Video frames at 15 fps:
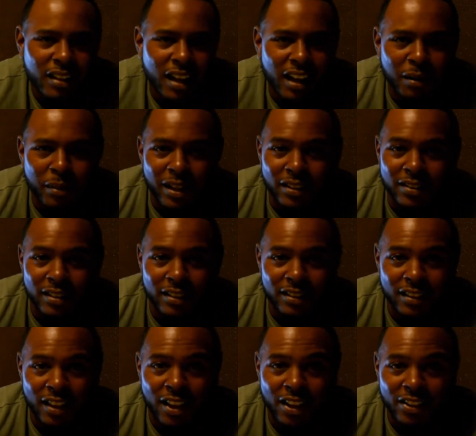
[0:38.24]
I can make
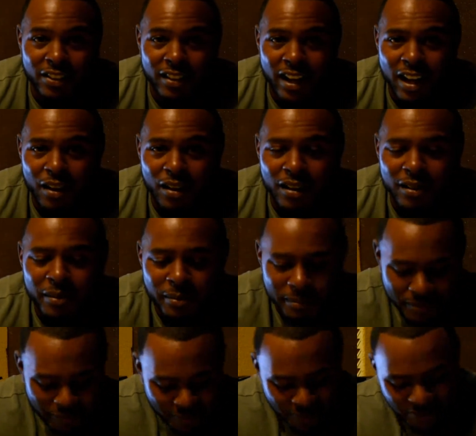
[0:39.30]
$60 an hour.
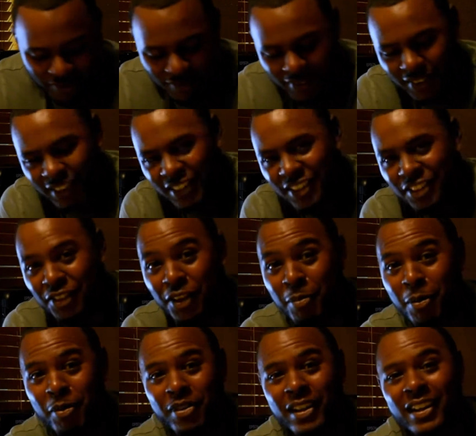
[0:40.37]
So
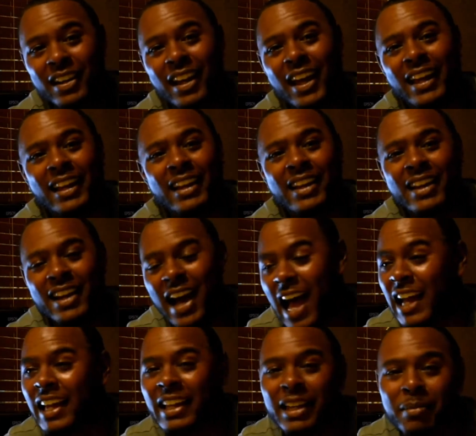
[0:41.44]
I'm over here like,
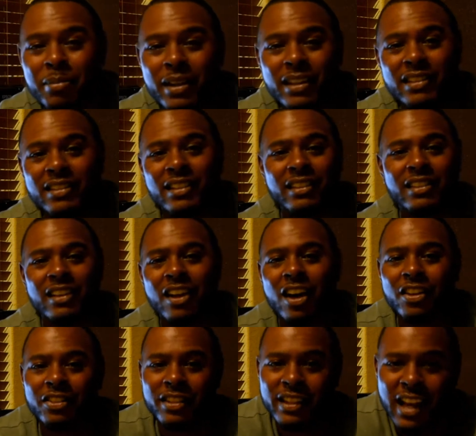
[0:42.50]
I can get paid $60
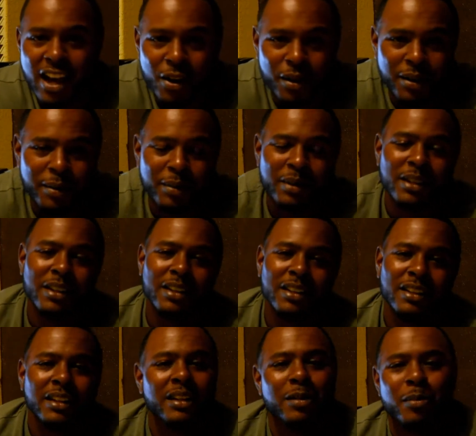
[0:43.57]
an hour.
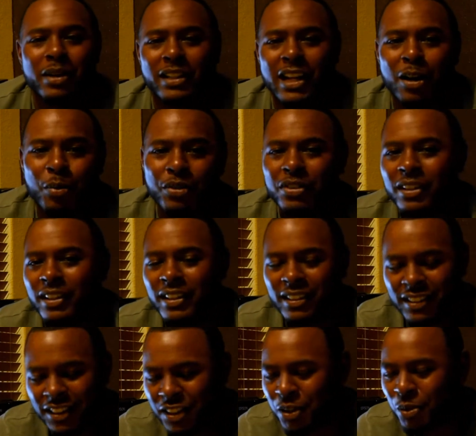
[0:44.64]
But that
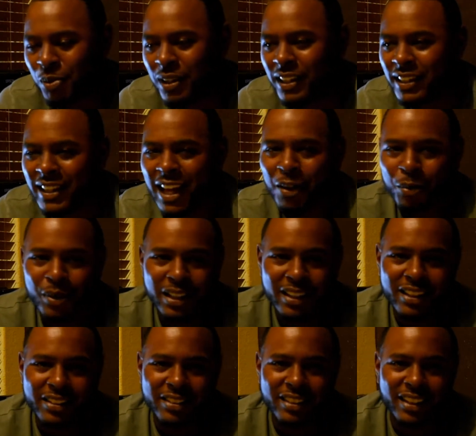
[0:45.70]
wasn't, really that
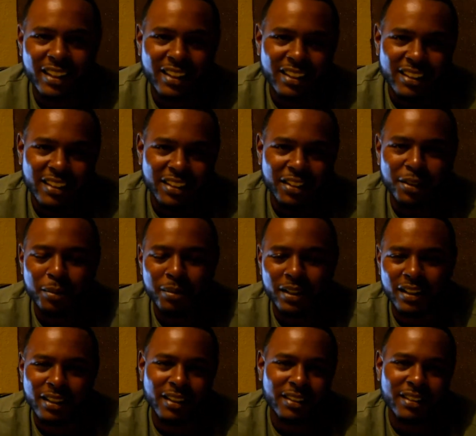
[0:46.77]
realistic,
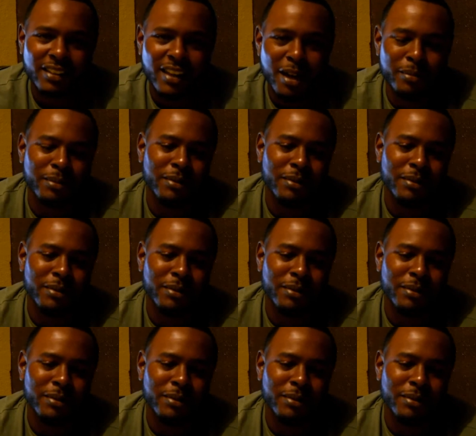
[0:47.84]
because